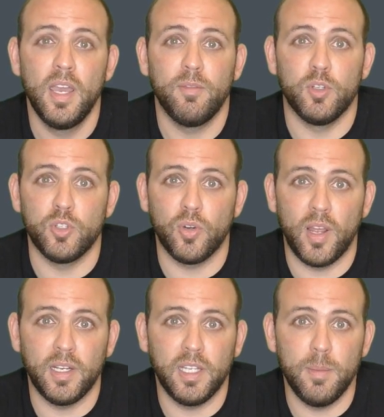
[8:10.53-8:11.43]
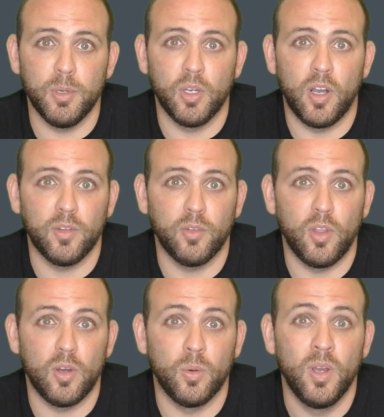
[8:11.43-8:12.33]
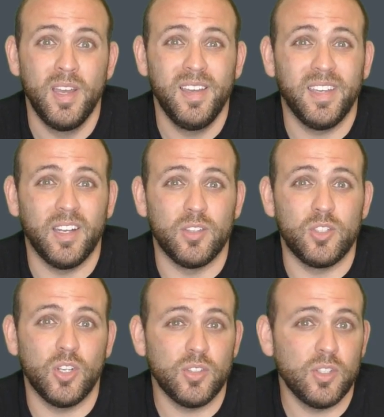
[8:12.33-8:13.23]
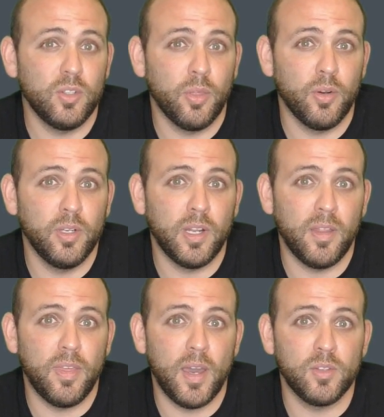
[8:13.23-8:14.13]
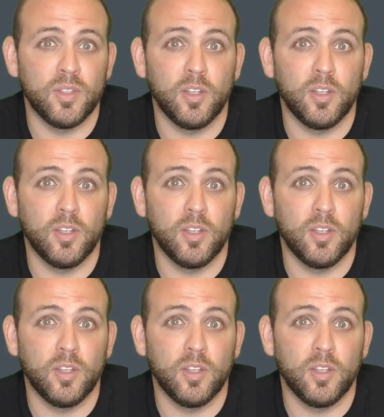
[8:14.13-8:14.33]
If you're trying to keep your costs low, again, it's just under $39,000.